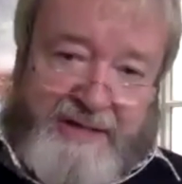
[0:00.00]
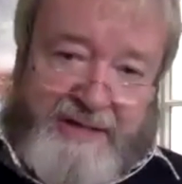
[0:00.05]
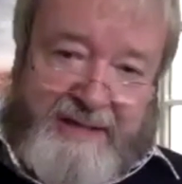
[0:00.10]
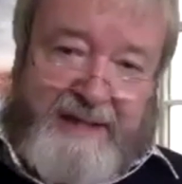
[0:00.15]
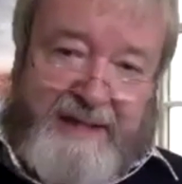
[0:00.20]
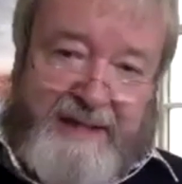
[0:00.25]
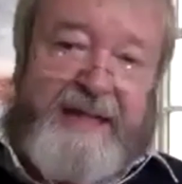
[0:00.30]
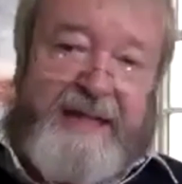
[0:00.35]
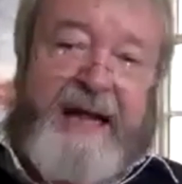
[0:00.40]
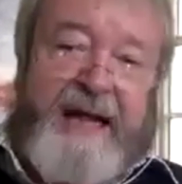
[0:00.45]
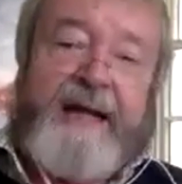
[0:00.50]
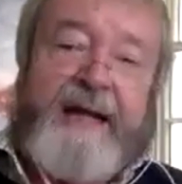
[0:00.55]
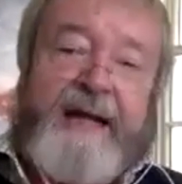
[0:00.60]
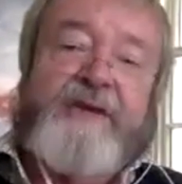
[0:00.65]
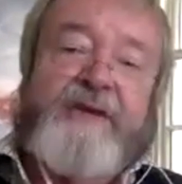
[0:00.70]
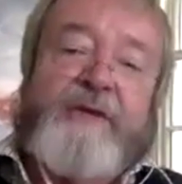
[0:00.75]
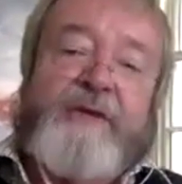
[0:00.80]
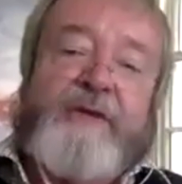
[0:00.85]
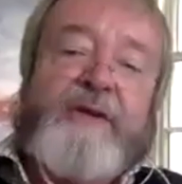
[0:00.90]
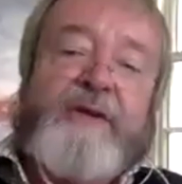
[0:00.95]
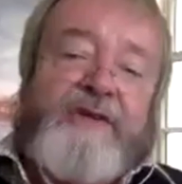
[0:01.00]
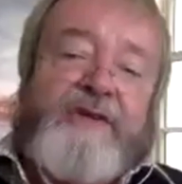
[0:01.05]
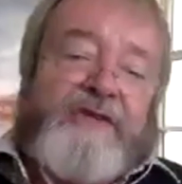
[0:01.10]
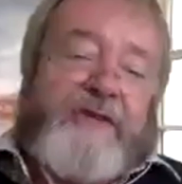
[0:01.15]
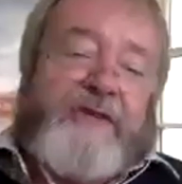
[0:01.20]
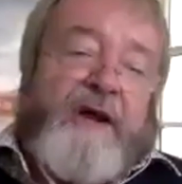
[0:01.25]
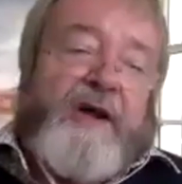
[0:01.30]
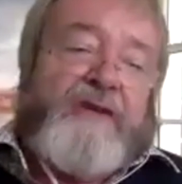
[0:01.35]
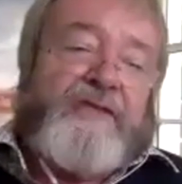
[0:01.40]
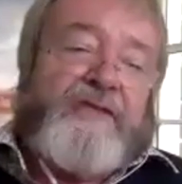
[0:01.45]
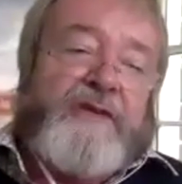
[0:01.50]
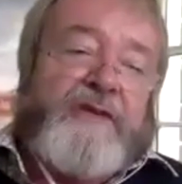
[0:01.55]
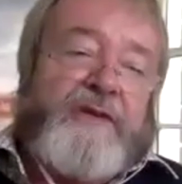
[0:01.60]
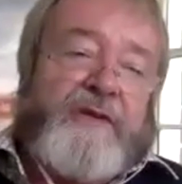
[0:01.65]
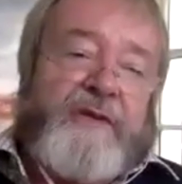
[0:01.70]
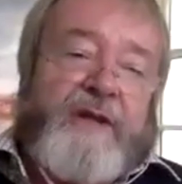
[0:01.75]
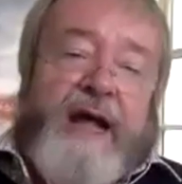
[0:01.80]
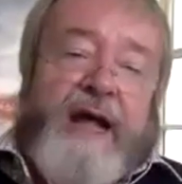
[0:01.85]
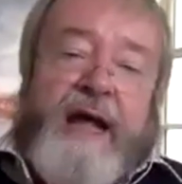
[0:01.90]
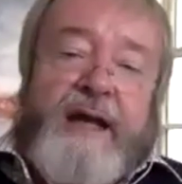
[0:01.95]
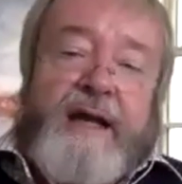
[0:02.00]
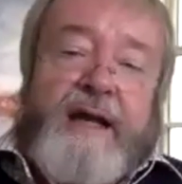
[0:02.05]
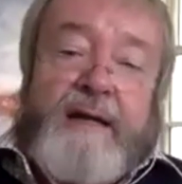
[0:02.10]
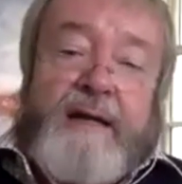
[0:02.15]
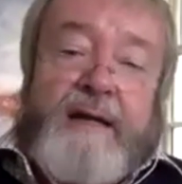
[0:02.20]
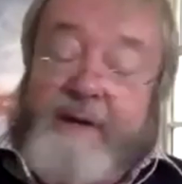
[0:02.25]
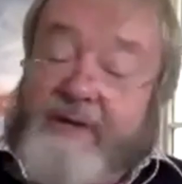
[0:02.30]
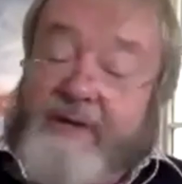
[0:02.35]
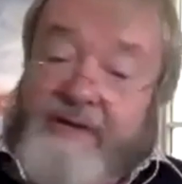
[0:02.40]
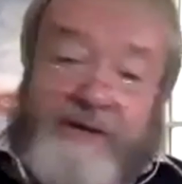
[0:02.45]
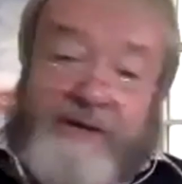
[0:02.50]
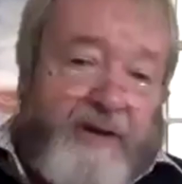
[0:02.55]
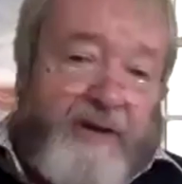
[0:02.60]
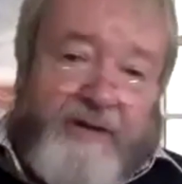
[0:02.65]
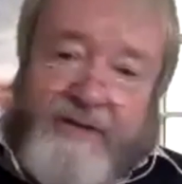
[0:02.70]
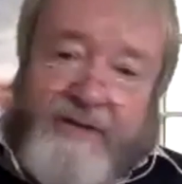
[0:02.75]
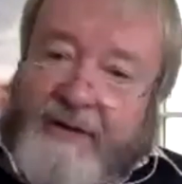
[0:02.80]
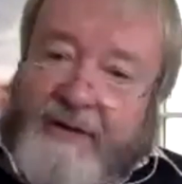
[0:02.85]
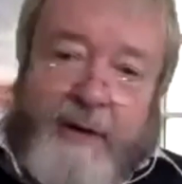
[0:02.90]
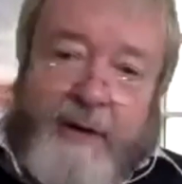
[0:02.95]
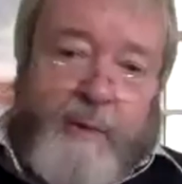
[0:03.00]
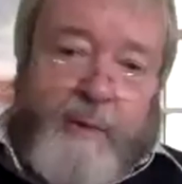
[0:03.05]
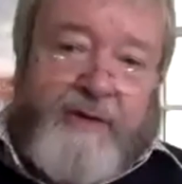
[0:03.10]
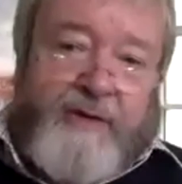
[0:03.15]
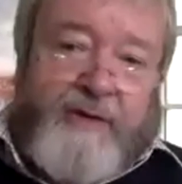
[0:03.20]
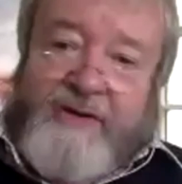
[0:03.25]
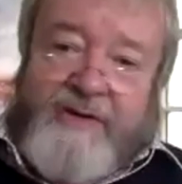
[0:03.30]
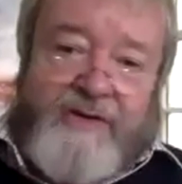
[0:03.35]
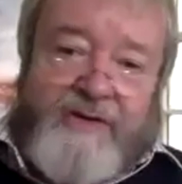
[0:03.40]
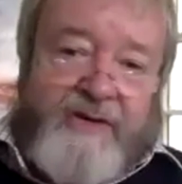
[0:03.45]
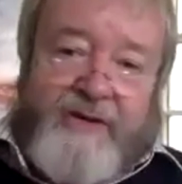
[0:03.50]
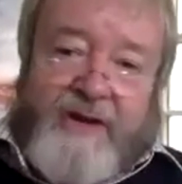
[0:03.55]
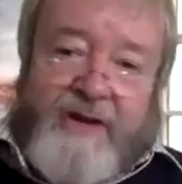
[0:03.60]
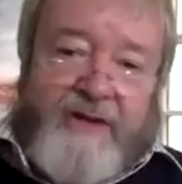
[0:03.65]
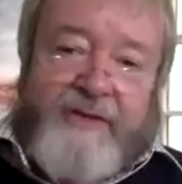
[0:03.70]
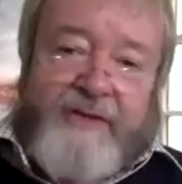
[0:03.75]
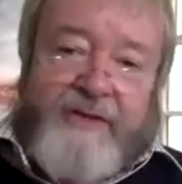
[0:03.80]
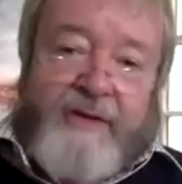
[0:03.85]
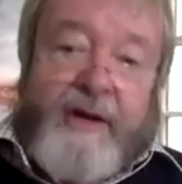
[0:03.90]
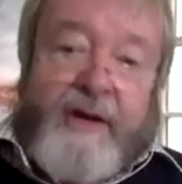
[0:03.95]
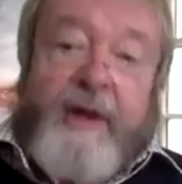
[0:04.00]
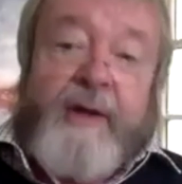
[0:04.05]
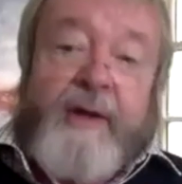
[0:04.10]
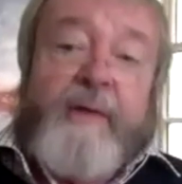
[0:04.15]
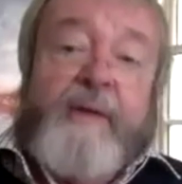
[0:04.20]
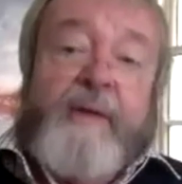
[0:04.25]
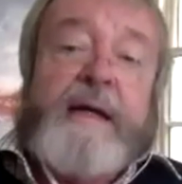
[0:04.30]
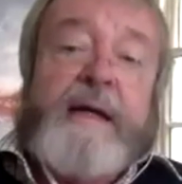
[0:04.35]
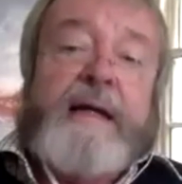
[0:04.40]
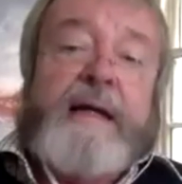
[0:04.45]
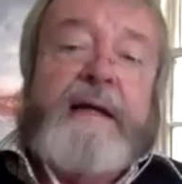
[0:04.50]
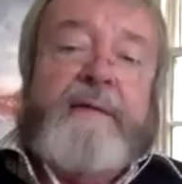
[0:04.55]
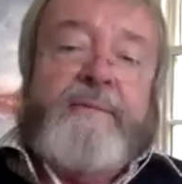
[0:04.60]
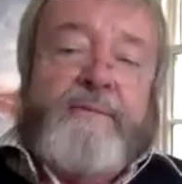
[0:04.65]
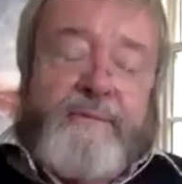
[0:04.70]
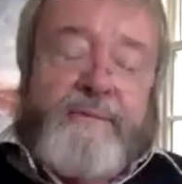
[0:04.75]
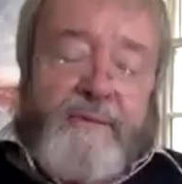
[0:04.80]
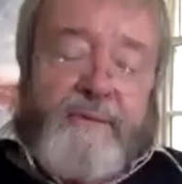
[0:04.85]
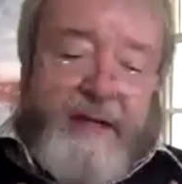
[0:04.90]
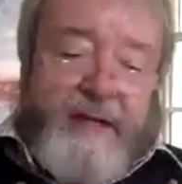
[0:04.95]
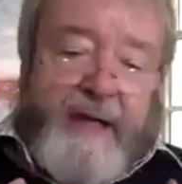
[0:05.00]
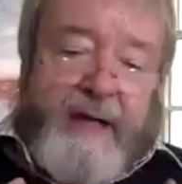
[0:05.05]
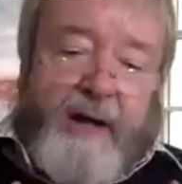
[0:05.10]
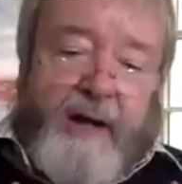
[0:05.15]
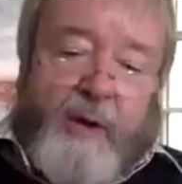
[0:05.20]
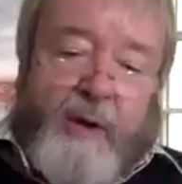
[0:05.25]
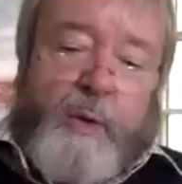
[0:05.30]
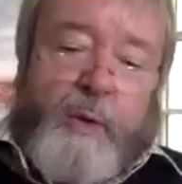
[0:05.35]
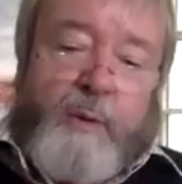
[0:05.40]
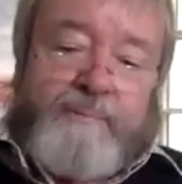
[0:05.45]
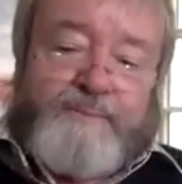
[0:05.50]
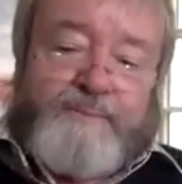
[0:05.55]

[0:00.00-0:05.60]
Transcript: And as soon as it starts to do that, because it doesn't know what it is it doesn't know, the whole